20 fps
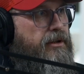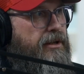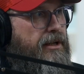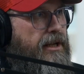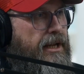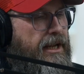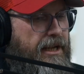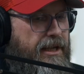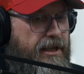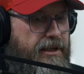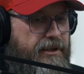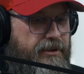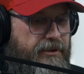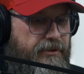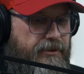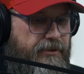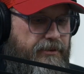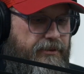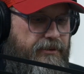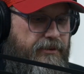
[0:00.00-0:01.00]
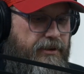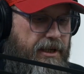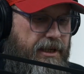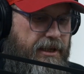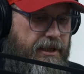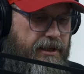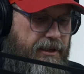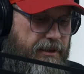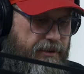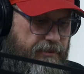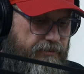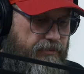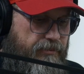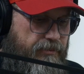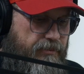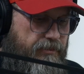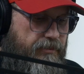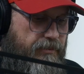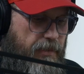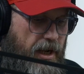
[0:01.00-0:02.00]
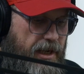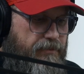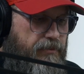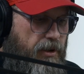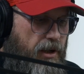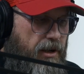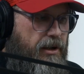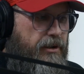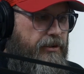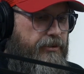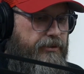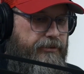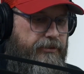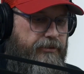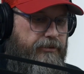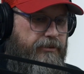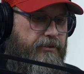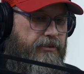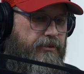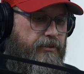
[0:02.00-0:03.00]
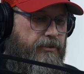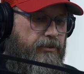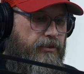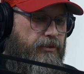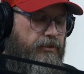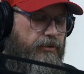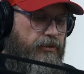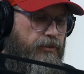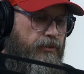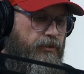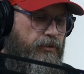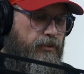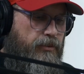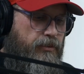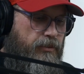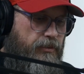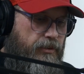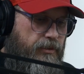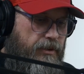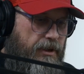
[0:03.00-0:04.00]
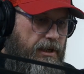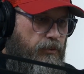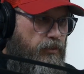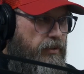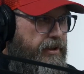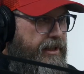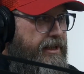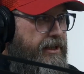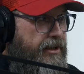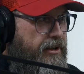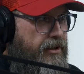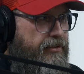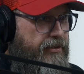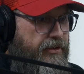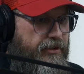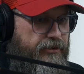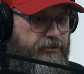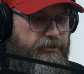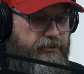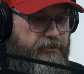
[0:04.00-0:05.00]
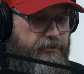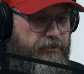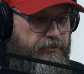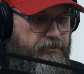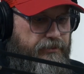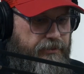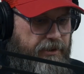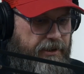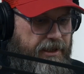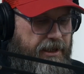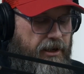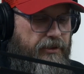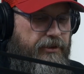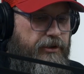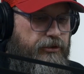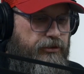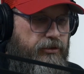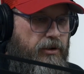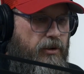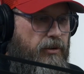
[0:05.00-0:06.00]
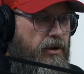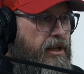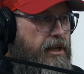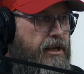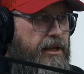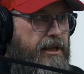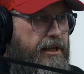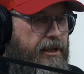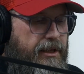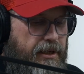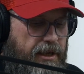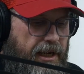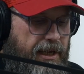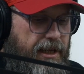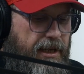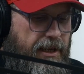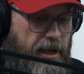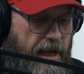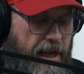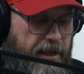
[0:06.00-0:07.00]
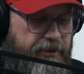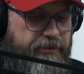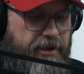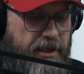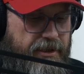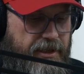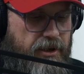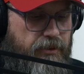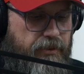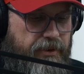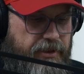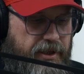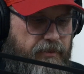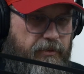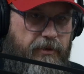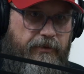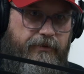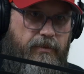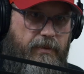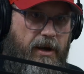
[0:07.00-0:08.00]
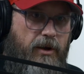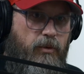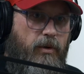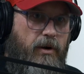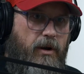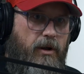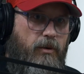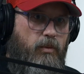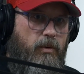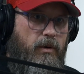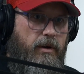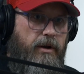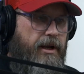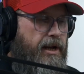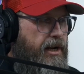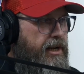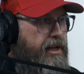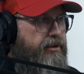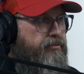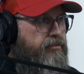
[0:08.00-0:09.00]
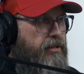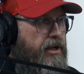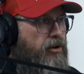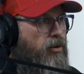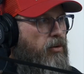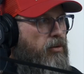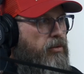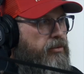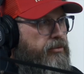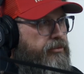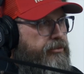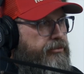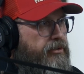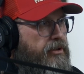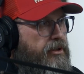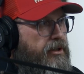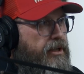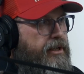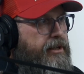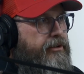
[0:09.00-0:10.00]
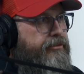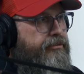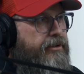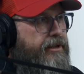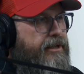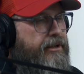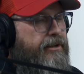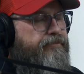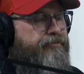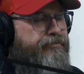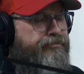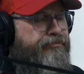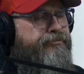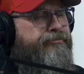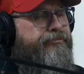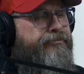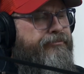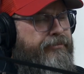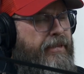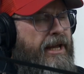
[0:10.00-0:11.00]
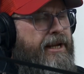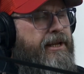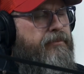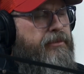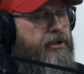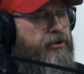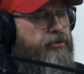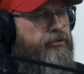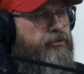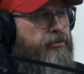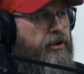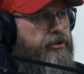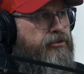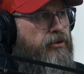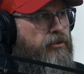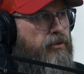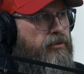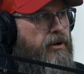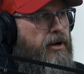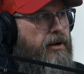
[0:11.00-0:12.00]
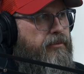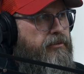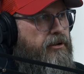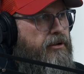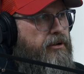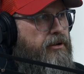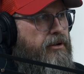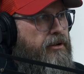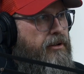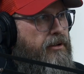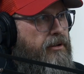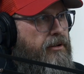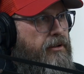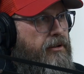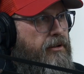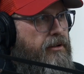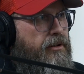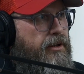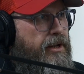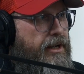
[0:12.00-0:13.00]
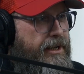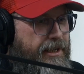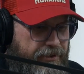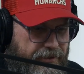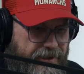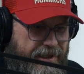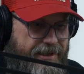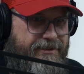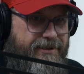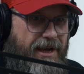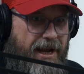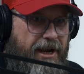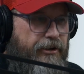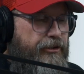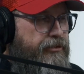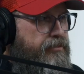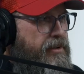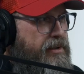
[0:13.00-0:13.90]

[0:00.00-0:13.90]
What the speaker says: and like Mike Miles, who I want to get on this show. I sat down with him for my one-on-one and I gave him my goals and he's like, that can be your stretch goal, Robert. And he like dials me